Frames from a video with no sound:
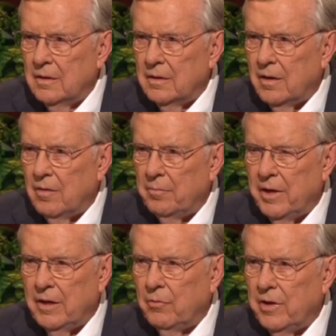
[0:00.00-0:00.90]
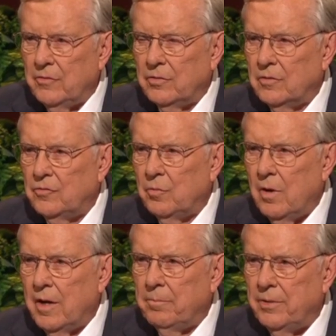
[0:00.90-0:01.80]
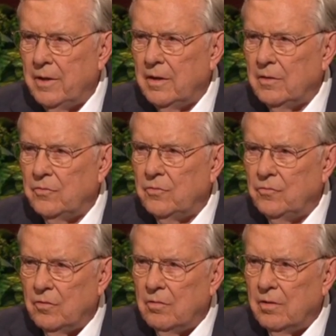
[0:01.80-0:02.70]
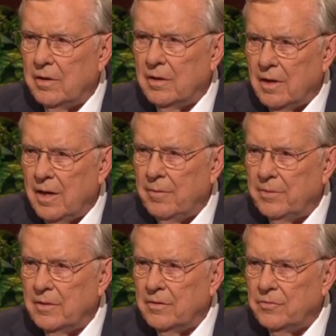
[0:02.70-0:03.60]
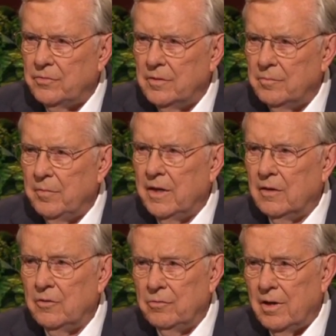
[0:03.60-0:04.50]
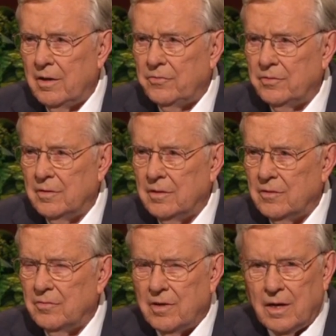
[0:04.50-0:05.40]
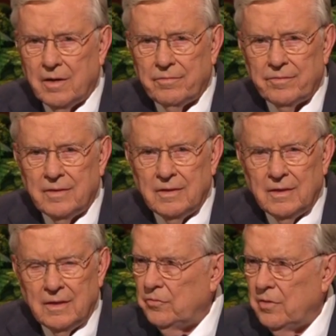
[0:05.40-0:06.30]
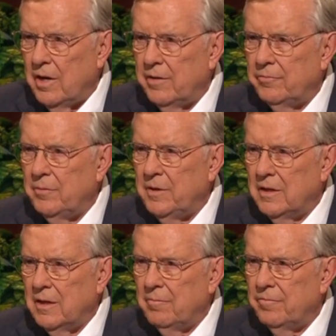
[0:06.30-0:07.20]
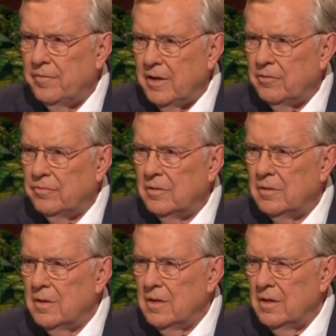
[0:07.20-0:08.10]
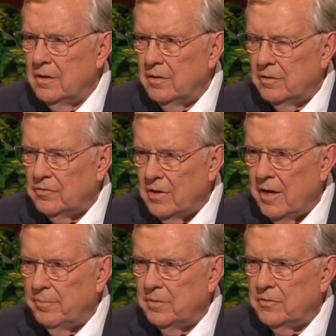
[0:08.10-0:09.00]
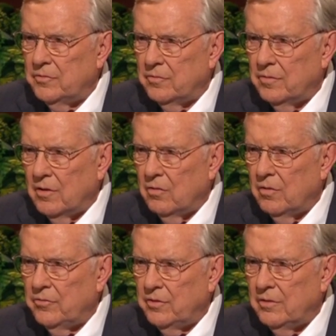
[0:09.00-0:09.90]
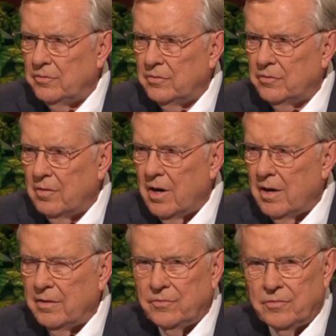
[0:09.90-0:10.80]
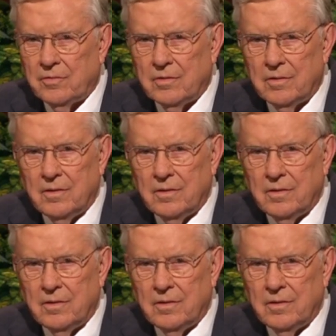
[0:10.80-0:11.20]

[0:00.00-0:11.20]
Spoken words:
There are many reasons why peace, joy, and happiness may elude us in this life. Strive to become faithful disciples of the Lord Jesus Christ.